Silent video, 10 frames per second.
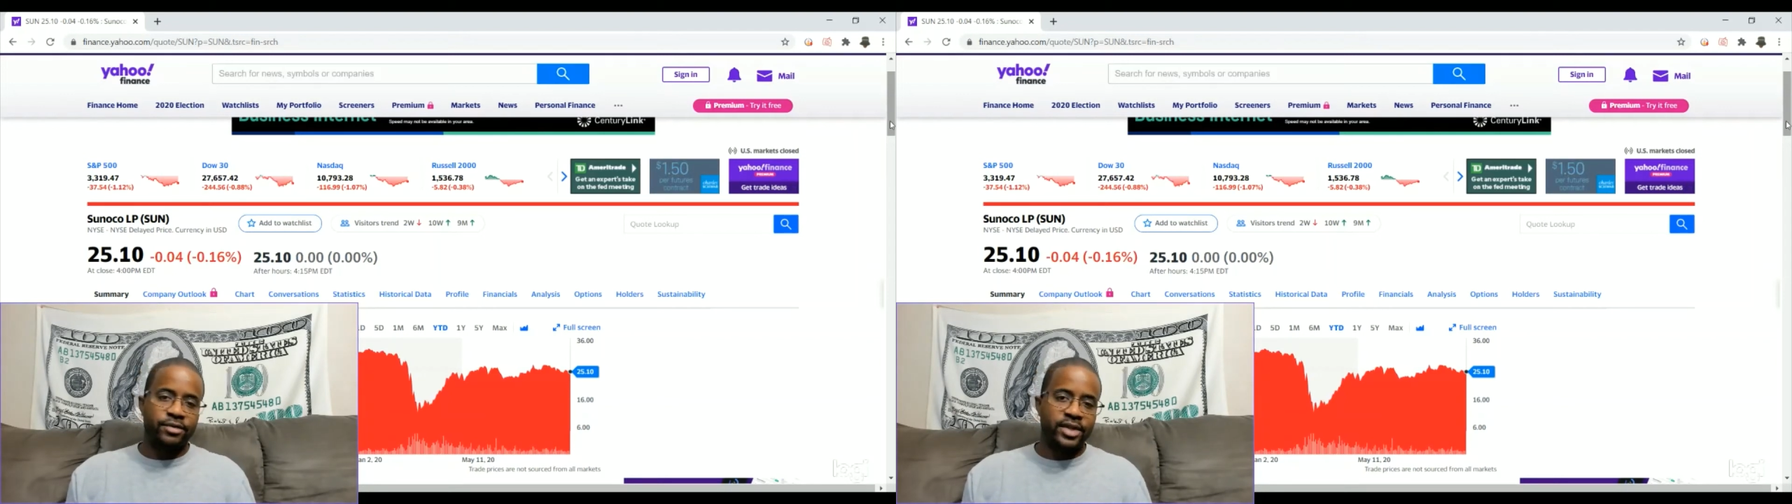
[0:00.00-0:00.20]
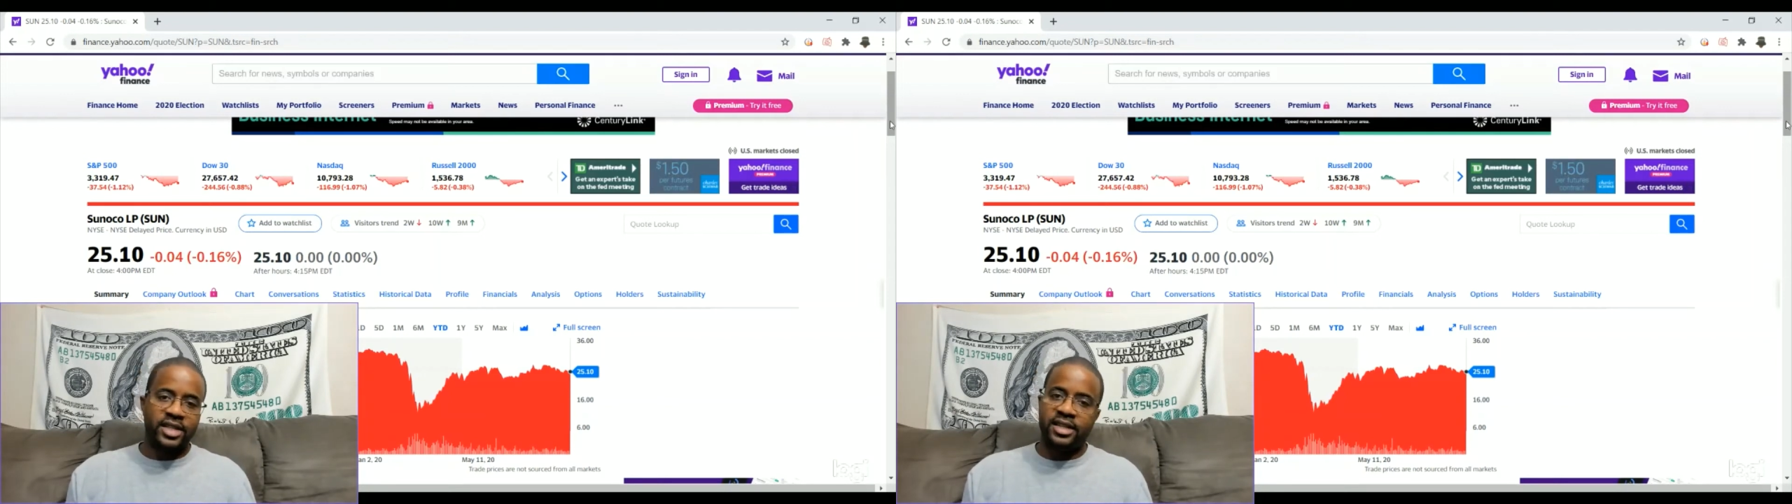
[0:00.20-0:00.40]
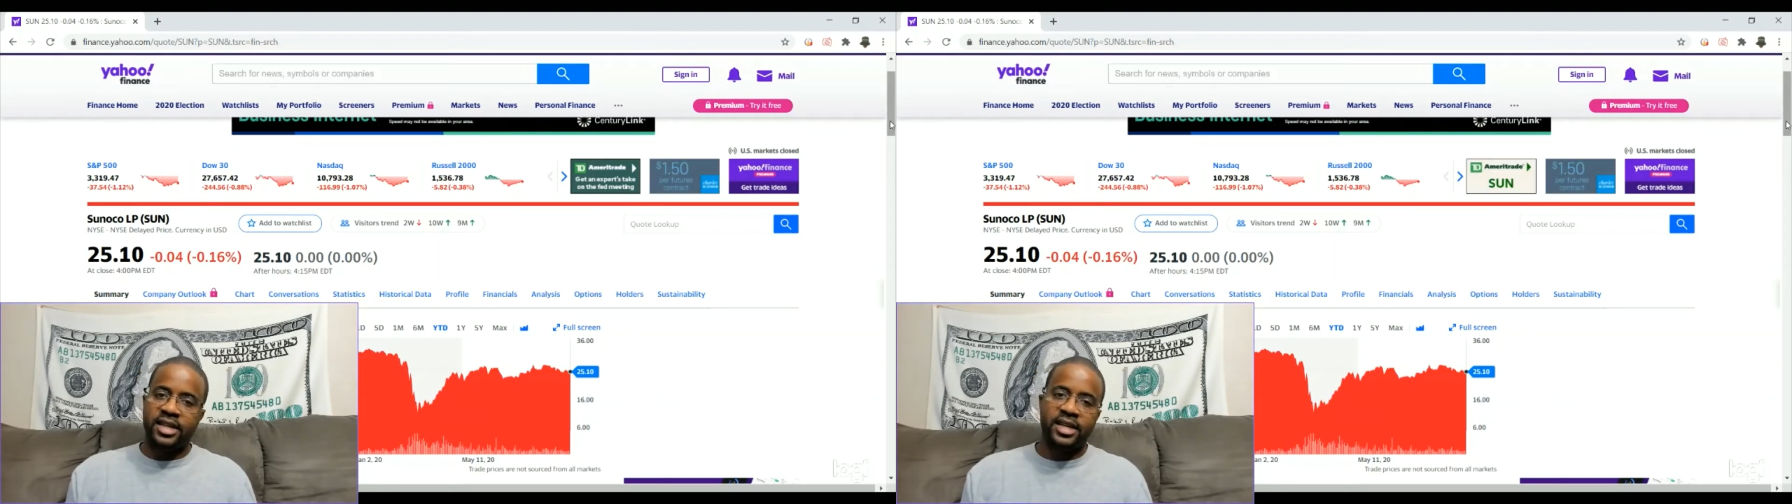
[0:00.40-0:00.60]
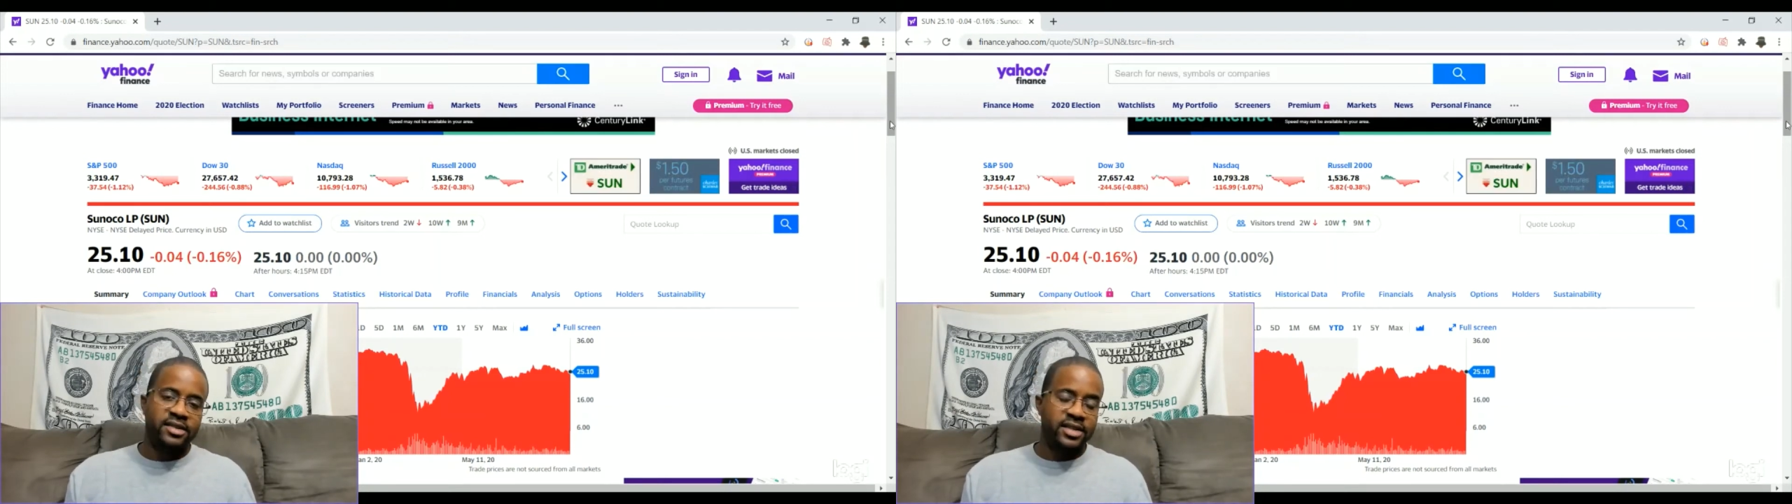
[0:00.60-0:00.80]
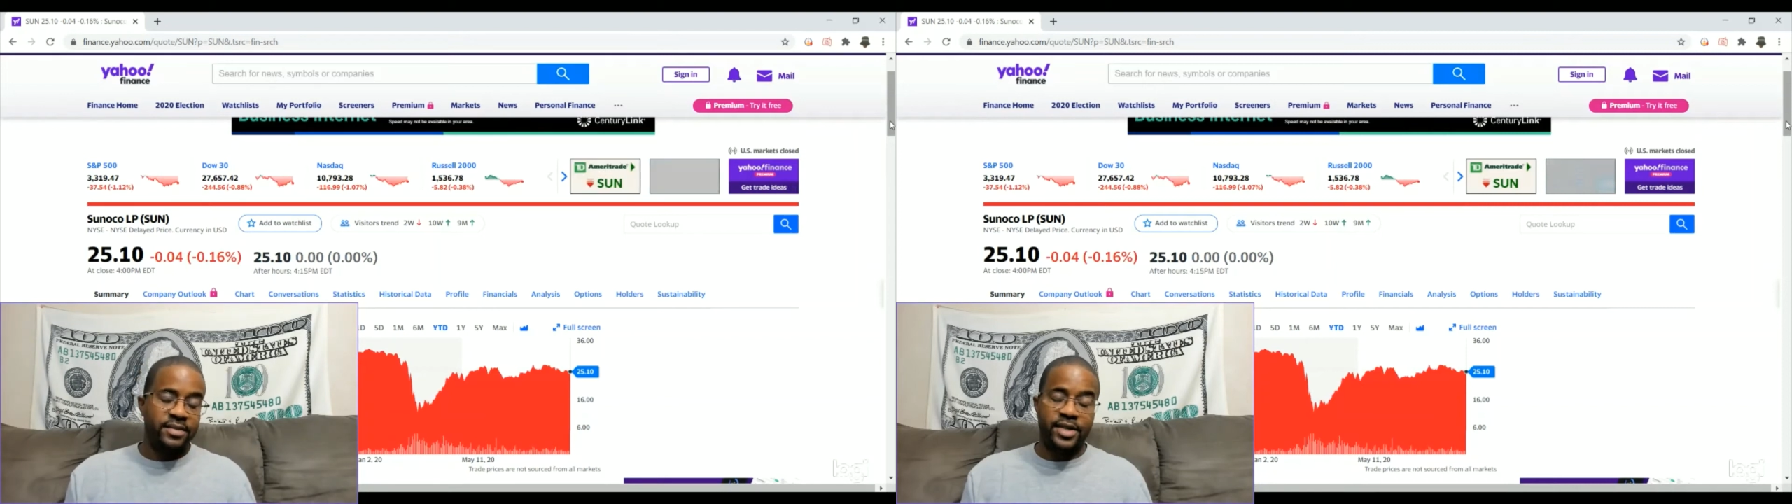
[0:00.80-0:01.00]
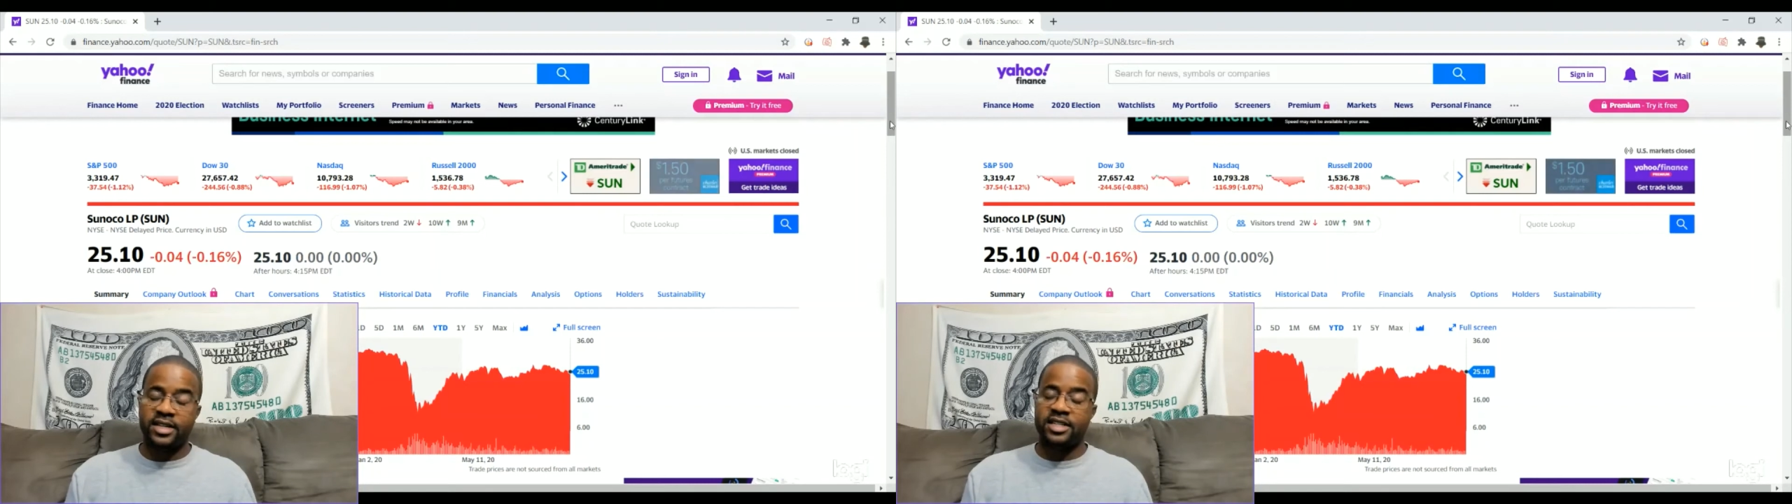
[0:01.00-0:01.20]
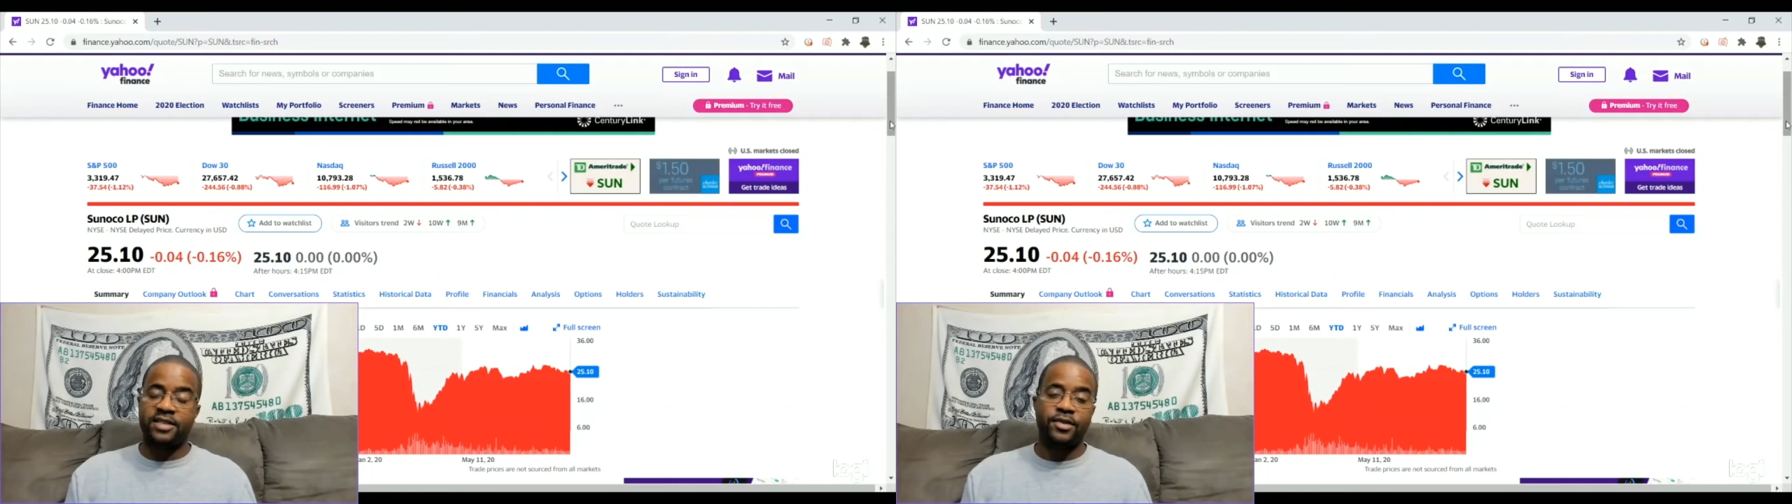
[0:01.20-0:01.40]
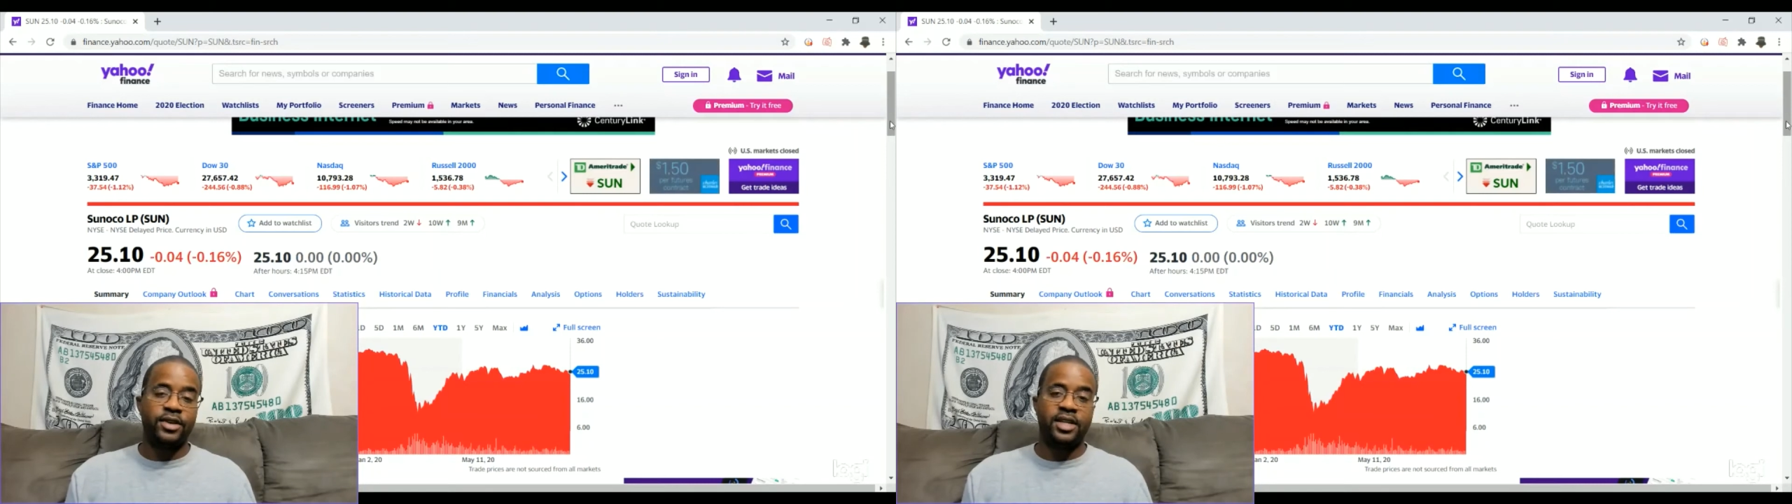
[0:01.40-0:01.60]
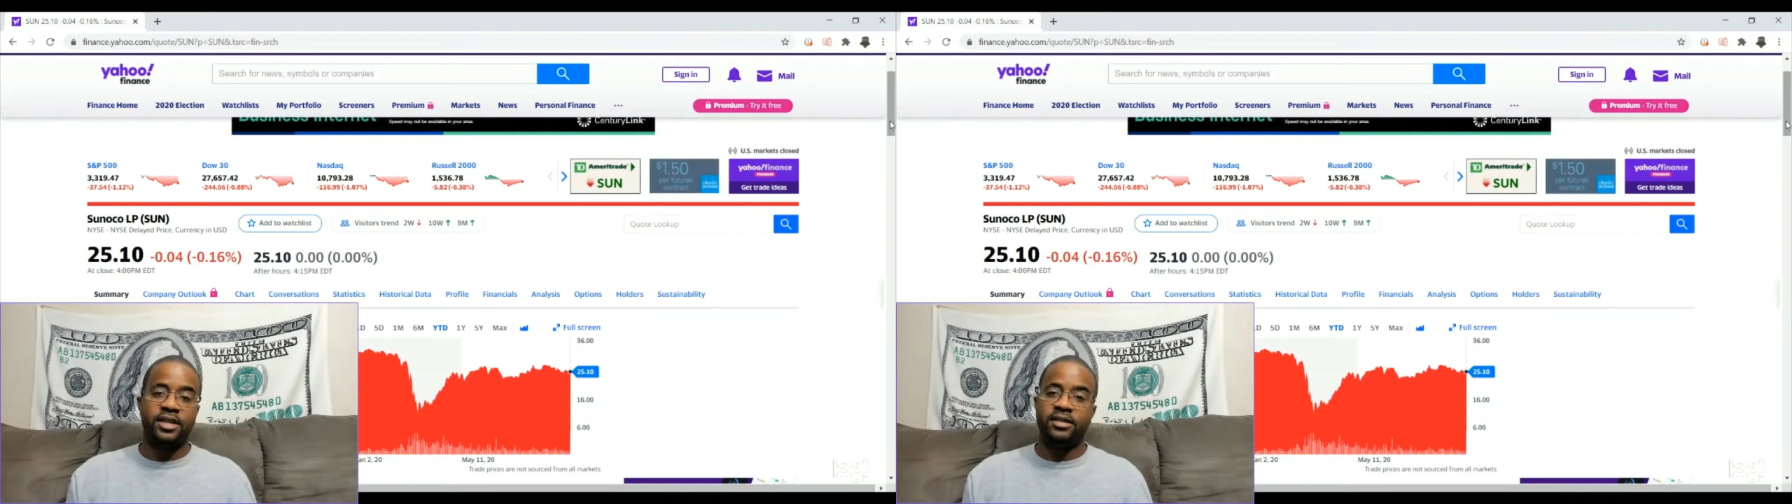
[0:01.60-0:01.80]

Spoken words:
really dig into them because I've already